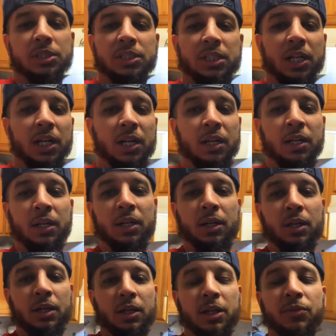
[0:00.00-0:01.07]
side.
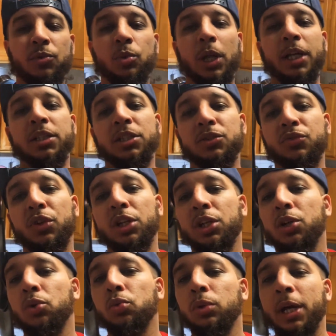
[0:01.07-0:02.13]
If you like this
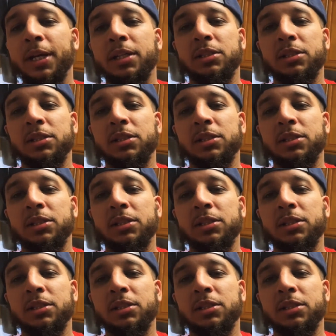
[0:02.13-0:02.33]
video, like,